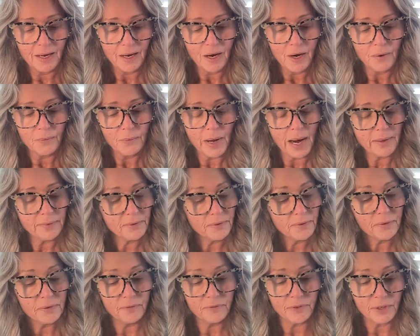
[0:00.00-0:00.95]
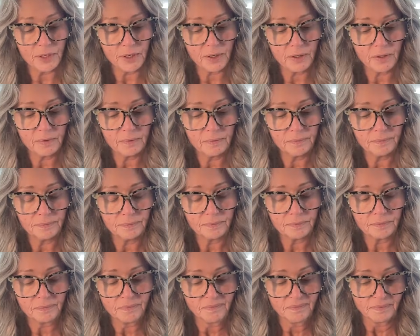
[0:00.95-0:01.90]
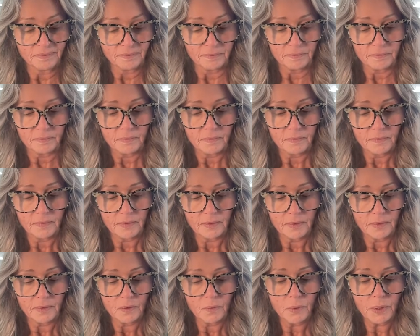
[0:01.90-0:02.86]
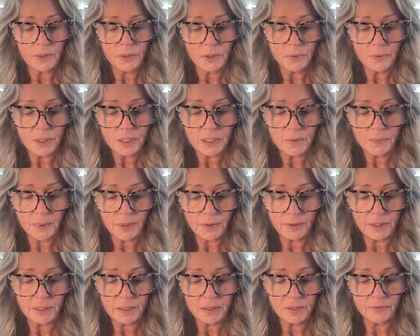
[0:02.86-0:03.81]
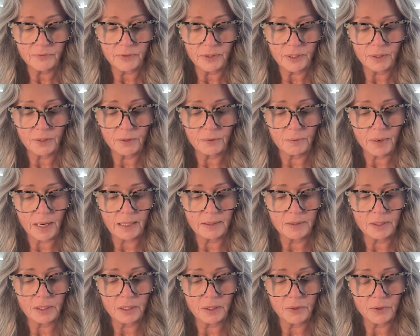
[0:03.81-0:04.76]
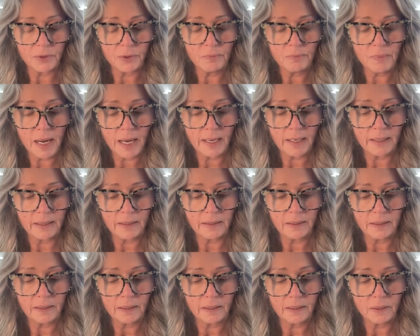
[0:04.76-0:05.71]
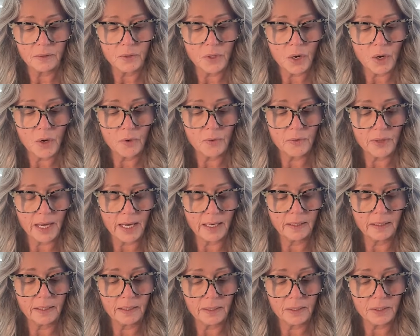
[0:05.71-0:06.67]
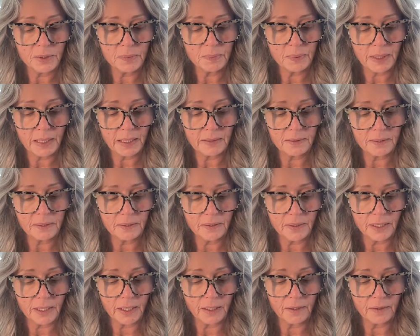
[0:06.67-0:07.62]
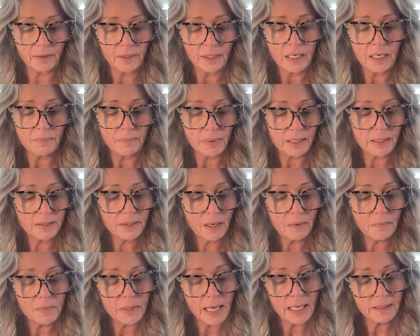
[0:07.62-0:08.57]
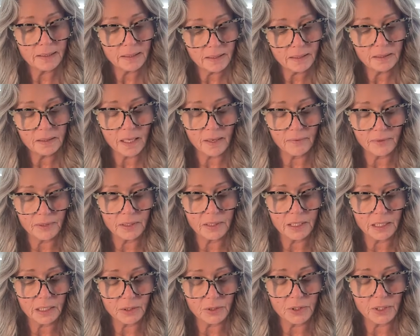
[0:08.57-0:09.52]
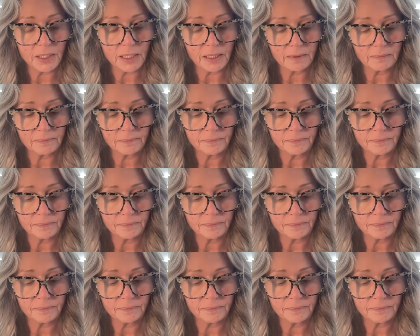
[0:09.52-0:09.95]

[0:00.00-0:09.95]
rather than fear. When you experience fear arising in your mind, know that it is planted there by some less than loving teaching.